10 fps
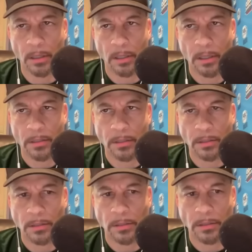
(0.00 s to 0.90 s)

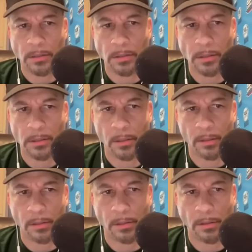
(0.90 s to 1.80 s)

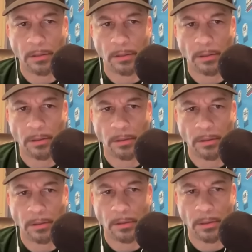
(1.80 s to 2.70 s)

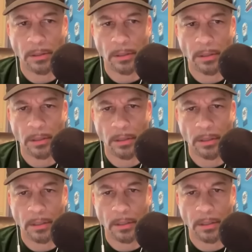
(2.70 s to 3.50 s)
This person isn't speaking.